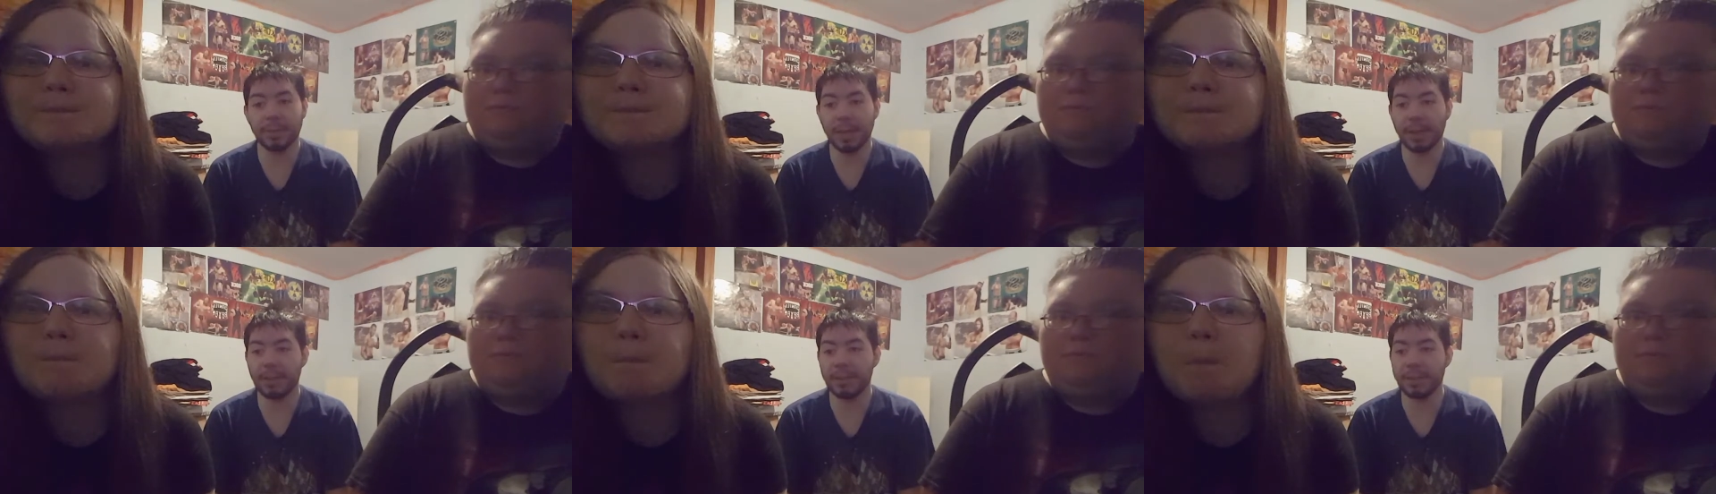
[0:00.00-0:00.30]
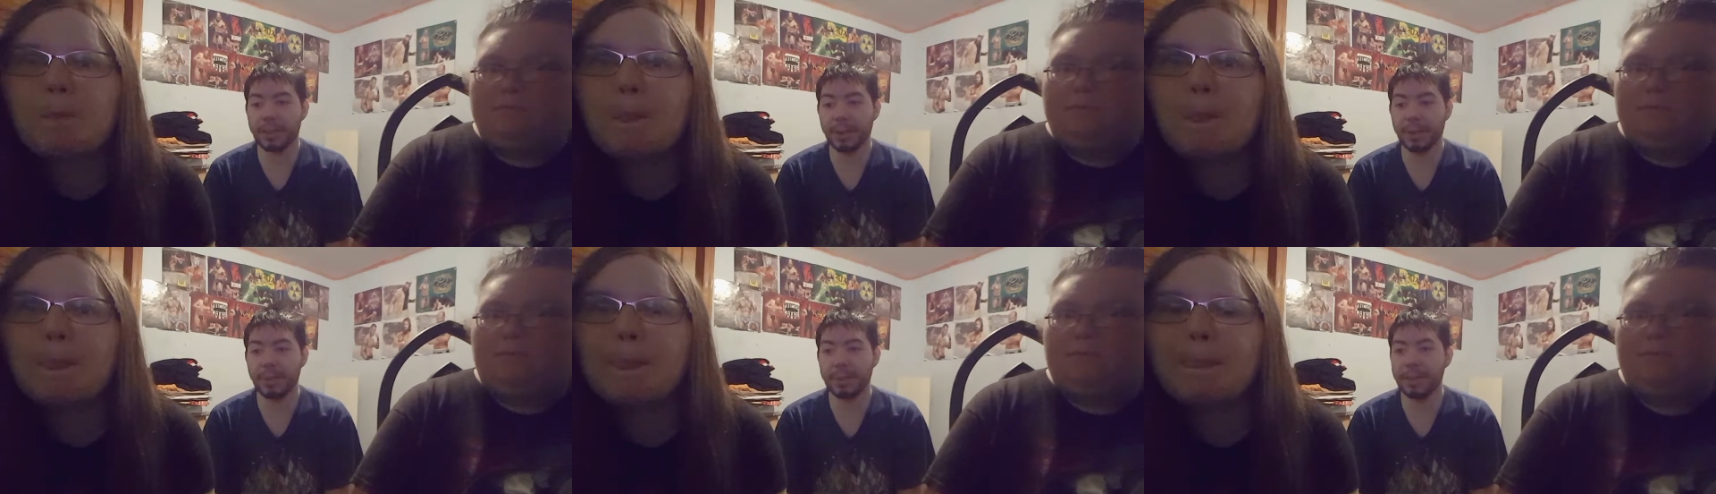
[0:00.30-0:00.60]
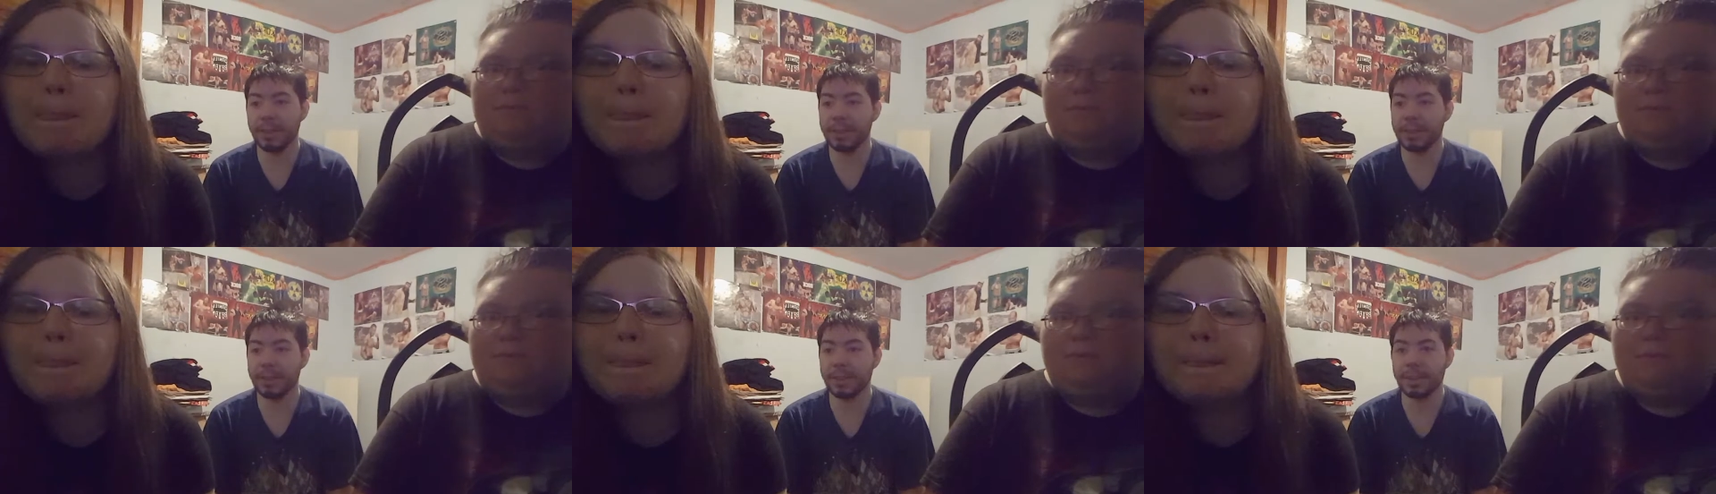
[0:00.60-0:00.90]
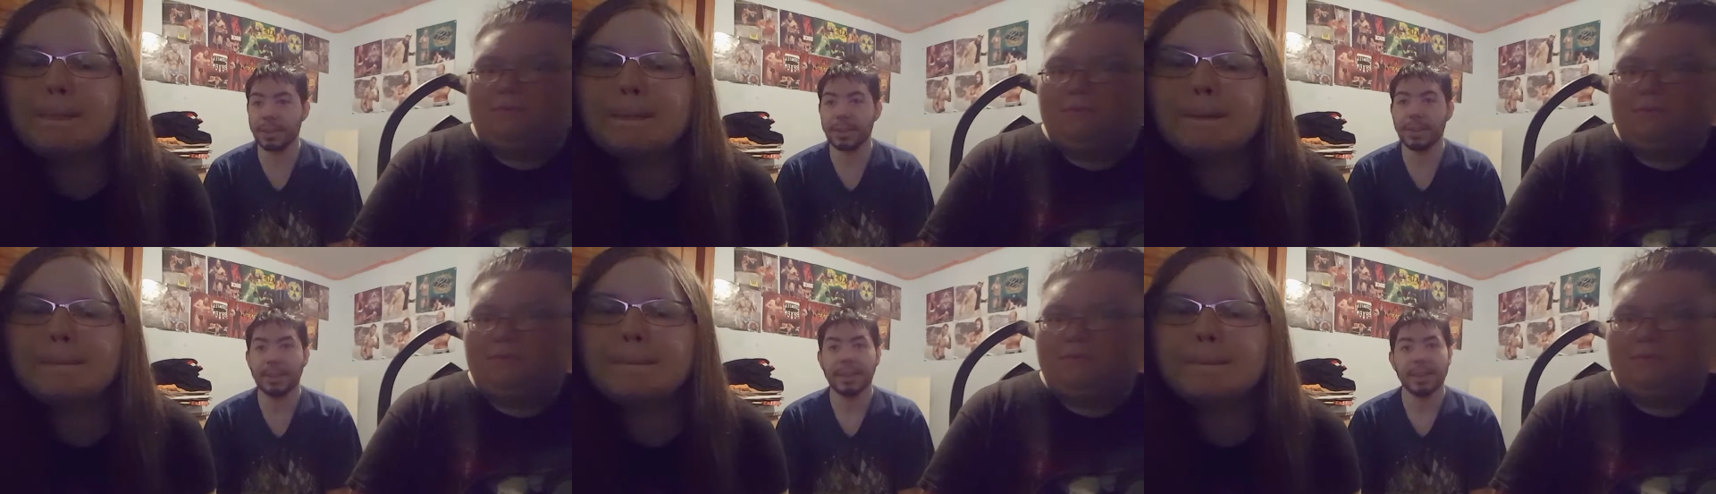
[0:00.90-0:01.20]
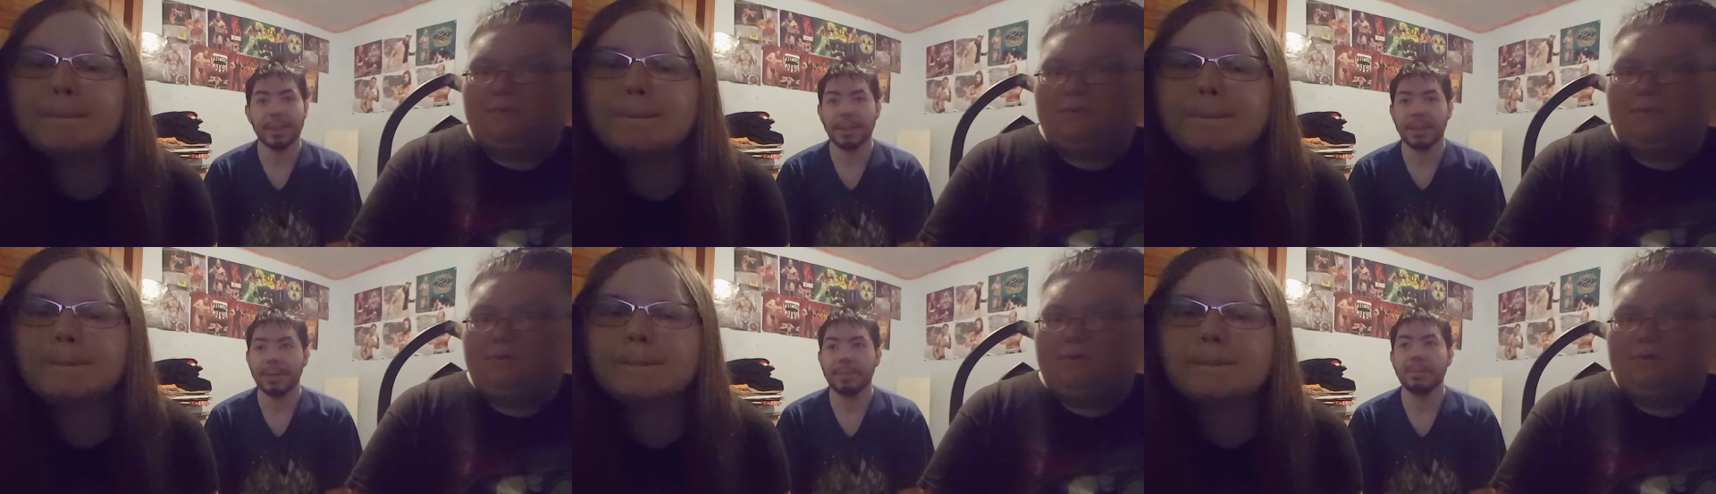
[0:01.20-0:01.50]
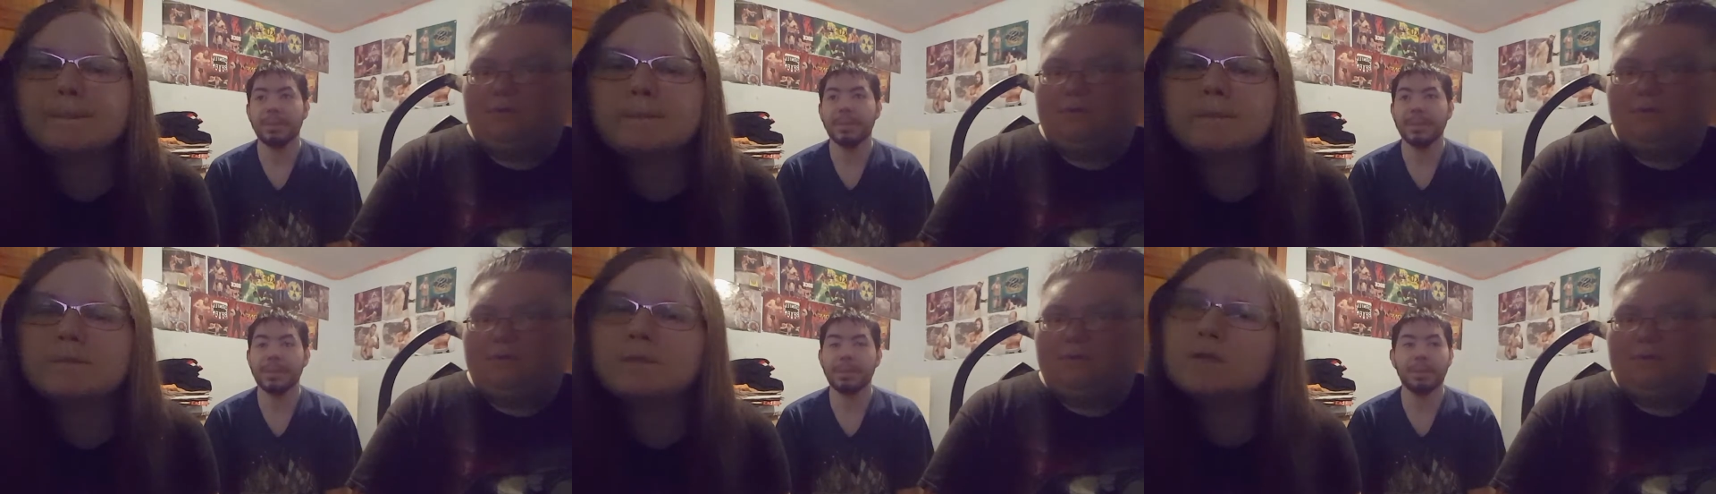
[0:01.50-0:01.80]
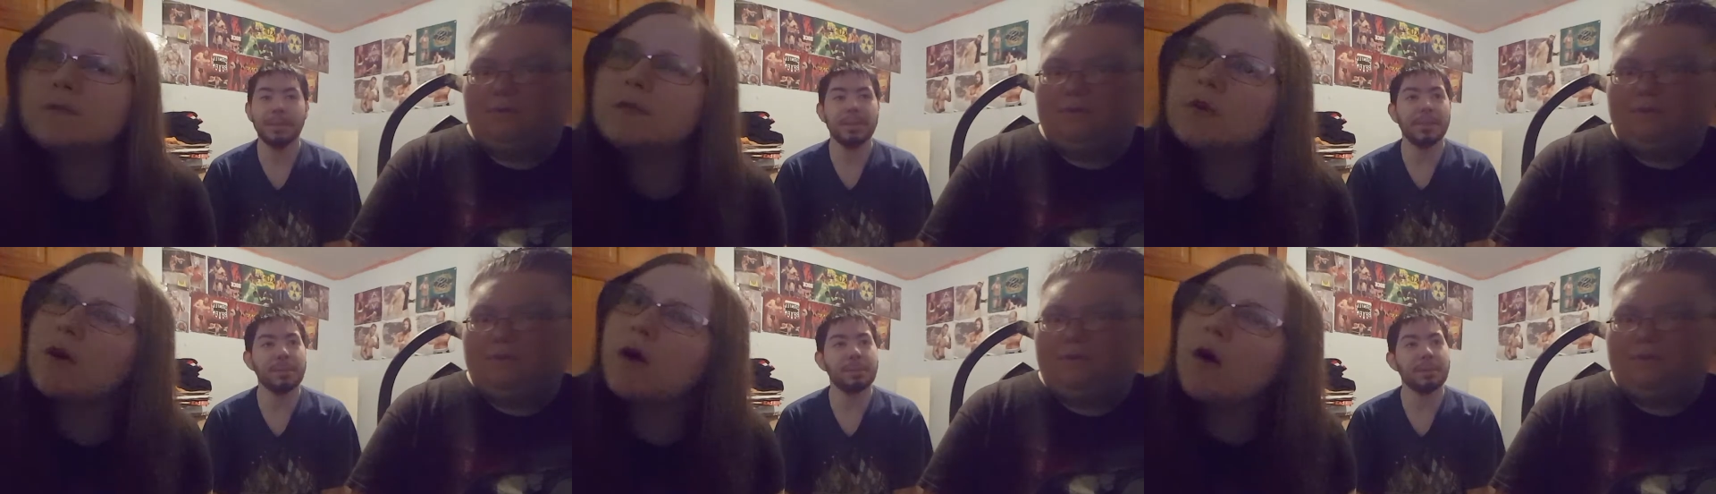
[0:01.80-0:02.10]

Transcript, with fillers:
Speaker 1: every time he does it, Missy